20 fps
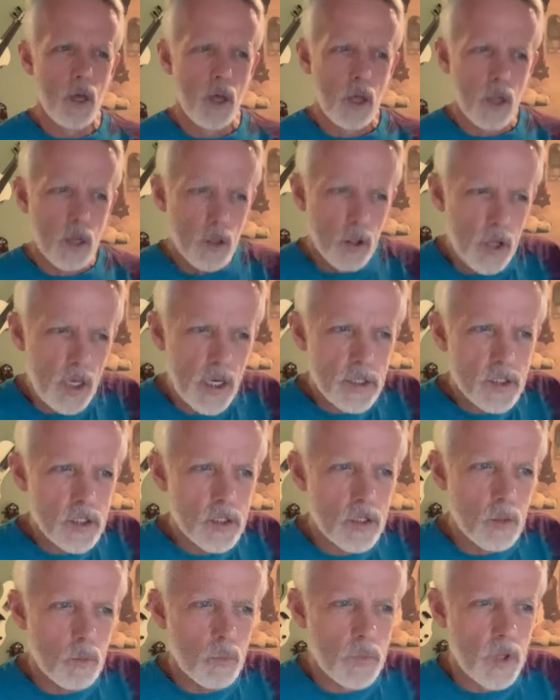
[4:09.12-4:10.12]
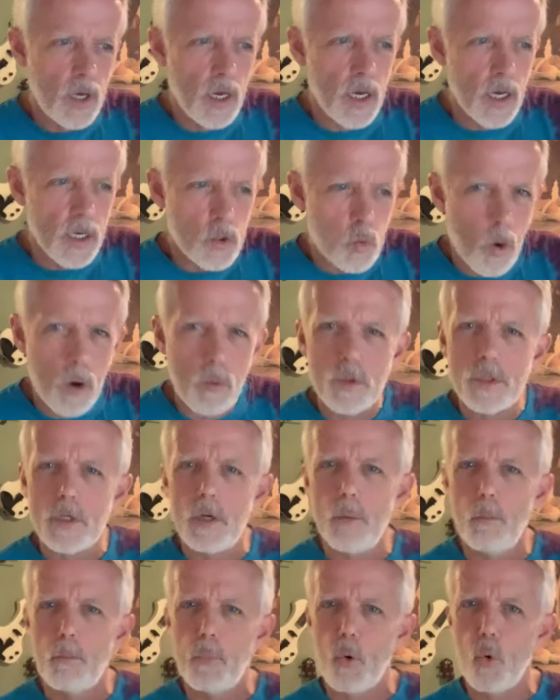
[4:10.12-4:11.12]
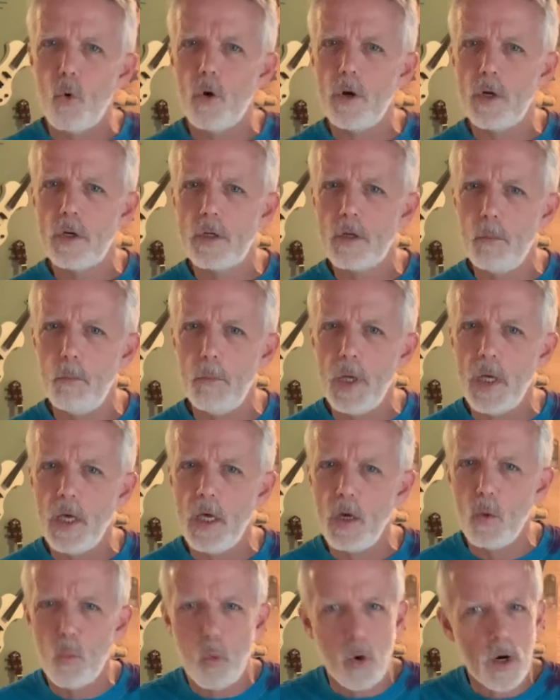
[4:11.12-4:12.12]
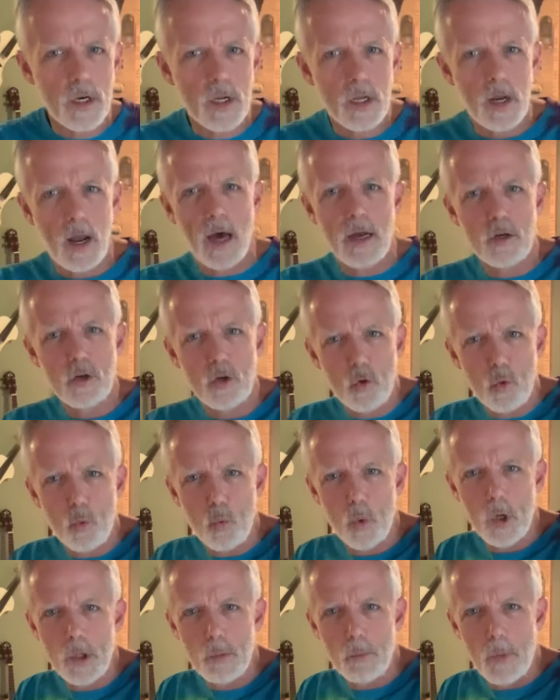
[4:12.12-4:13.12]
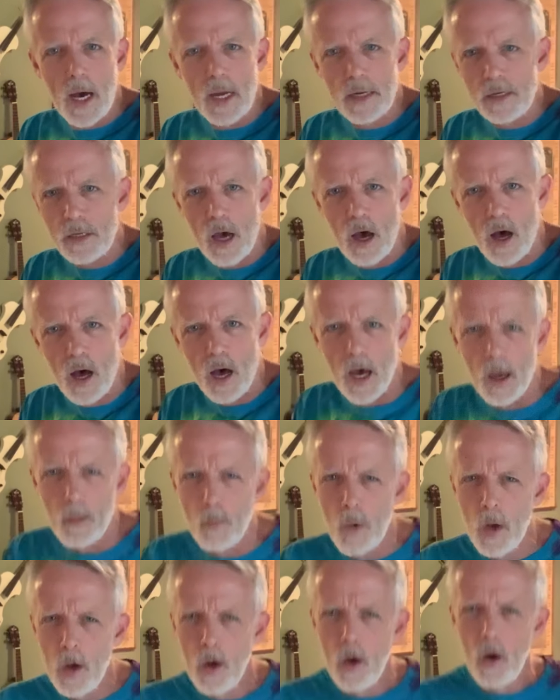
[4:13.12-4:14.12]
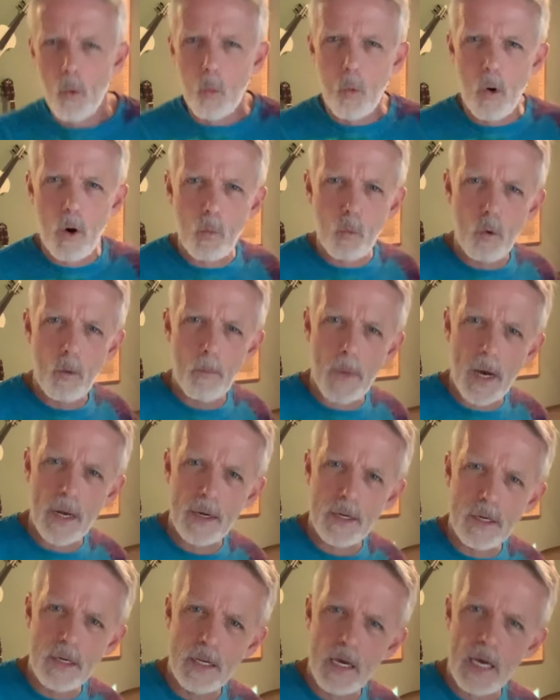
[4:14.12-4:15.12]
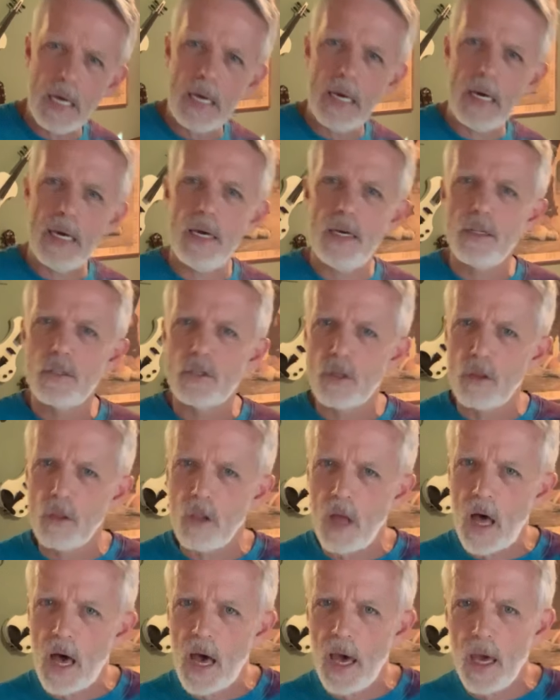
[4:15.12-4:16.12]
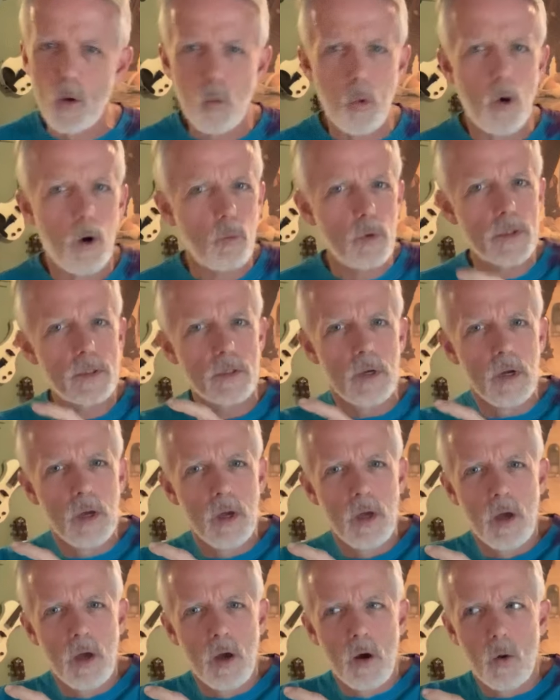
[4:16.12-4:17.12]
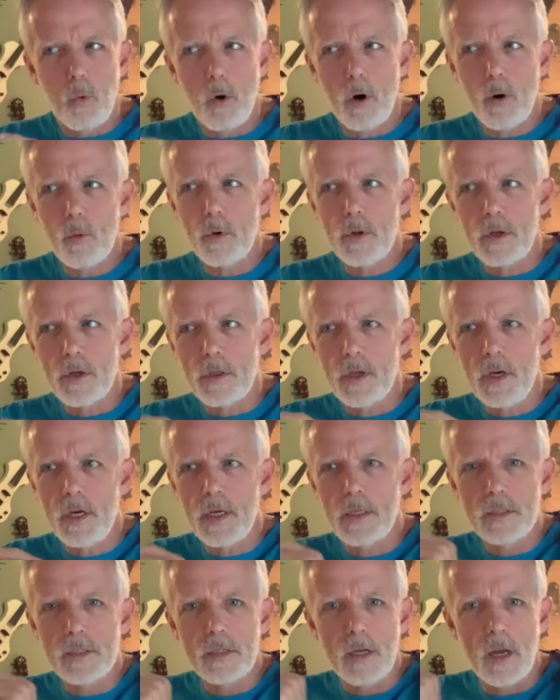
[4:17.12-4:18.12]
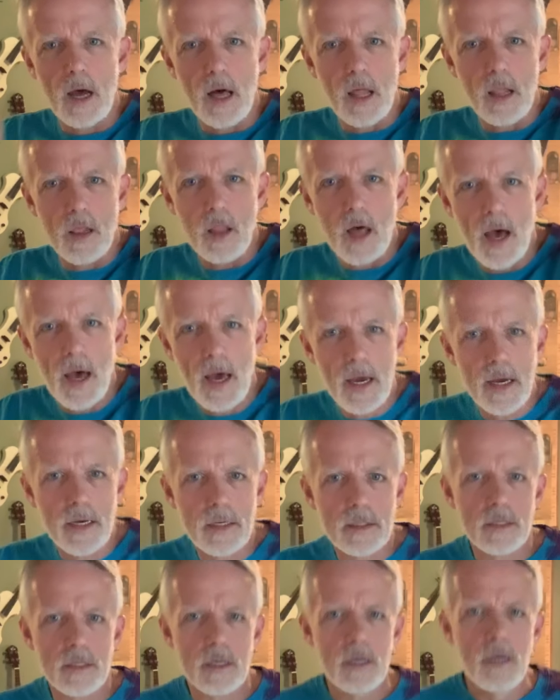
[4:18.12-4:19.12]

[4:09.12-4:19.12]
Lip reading: list some things. What was important to me? What did I do with my time? What were my days like? What were the things that I liked,